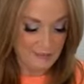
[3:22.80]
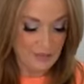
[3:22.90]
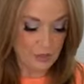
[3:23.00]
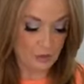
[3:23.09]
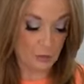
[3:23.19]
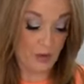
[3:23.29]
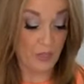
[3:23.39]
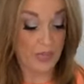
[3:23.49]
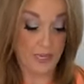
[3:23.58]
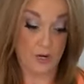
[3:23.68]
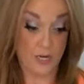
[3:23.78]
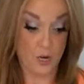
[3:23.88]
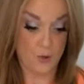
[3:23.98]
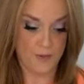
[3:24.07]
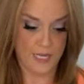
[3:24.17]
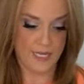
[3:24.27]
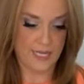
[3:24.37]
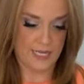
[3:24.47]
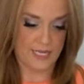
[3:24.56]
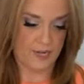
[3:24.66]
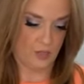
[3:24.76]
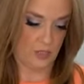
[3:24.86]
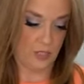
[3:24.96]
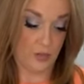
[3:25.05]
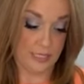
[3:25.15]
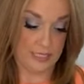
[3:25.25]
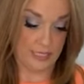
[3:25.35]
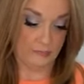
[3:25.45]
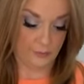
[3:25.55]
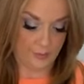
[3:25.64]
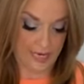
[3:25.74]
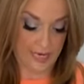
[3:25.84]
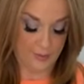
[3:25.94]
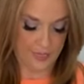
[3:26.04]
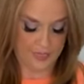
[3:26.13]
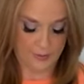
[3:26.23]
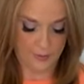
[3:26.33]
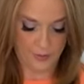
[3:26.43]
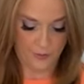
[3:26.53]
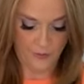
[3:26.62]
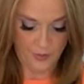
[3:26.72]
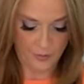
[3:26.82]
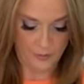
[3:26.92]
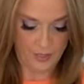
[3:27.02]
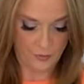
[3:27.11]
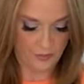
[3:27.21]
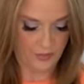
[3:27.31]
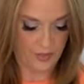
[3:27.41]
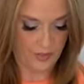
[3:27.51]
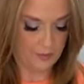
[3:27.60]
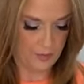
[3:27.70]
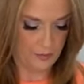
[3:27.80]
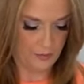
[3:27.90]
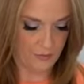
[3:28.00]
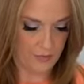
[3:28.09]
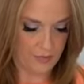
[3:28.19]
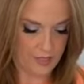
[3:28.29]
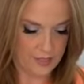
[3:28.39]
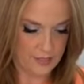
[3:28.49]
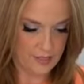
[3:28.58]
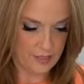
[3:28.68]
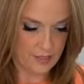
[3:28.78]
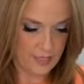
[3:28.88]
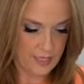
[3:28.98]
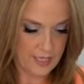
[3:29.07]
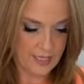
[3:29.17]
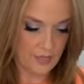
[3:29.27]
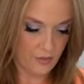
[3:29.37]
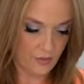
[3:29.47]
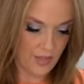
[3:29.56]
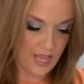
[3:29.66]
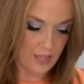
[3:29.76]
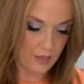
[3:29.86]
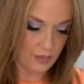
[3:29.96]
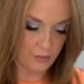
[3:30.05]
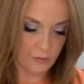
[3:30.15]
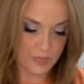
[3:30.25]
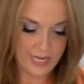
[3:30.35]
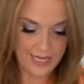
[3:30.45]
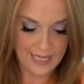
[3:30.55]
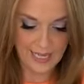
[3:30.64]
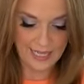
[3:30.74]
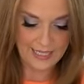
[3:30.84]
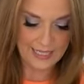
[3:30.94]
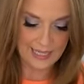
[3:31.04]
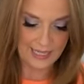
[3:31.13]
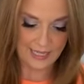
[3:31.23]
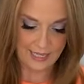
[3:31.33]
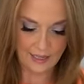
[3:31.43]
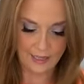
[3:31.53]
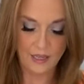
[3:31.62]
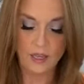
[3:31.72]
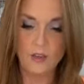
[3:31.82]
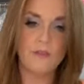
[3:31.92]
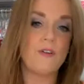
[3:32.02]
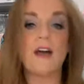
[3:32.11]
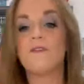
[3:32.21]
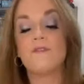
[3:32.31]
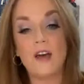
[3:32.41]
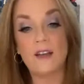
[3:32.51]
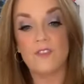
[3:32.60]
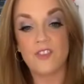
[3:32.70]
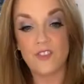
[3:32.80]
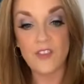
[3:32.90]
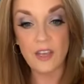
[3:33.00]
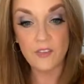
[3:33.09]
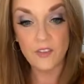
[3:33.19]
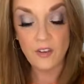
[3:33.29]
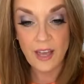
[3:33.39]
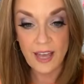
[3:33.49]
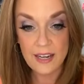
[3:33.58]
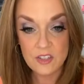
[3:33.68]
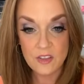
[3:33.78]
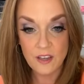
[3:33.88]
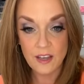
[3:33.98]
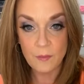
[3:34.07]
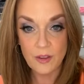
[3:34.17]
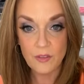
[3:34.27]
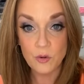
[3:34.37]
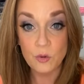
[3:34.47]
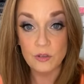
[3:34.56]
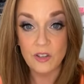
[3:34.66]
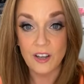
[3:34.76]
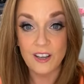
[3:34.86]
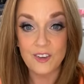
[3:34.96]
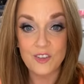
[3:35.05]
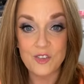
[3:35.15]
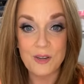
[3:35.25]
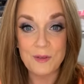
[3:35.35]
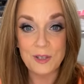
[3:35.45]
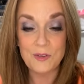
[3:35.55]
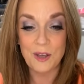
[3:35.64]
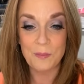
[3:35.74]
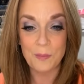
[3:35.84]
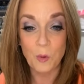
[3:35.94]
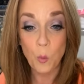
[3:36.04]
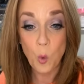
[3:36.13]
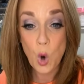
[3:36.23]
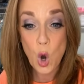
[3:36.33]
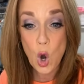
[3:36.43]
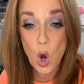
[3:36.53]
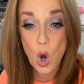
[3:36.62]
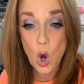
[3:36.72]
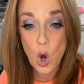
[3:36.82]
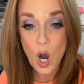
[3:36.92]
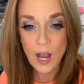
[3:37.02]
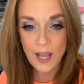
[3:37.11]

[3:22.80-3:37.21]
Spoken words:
Just want to thank Gary Gopin and Carolyn Gracie for making it possible. Wait a minute, what's the item number for the dress? It is a 399556. I'll add it to the comments. Ooh, look, extreme close-up. Ooh.